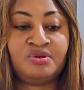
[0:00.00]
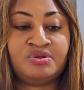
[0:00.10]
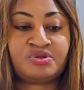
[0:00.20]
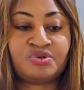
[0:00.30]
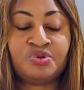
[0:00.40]

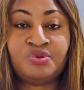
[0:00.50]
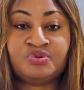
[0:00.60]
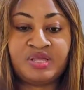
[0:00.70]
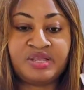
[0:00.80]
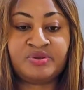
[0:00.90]
screw
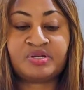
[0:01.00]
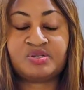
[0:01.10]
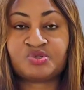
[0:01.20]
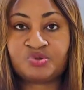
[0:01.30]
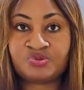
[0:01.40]
that you can
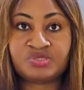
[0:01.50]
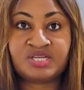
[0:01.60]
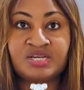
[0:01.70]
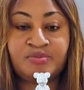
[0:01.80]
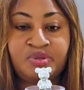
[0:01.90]
screw the
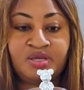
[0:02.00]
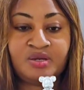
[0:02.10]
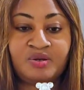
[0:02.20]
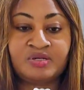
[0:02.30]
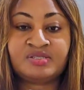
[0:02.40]
teddy
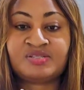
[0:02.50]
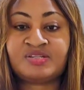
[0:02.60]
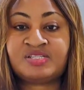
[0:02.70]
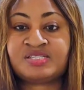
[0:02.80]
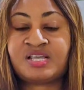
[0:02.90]
bear on. So
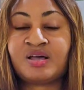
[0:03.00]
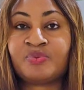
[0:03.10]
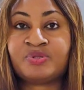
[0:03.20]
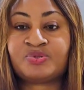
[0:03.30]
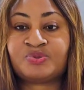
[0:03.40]
this is how
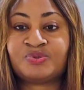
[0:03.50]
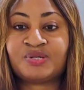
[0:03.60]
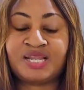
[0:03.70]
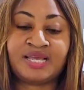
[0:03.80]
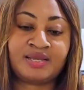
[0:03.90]
it will
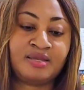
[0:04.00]
look like.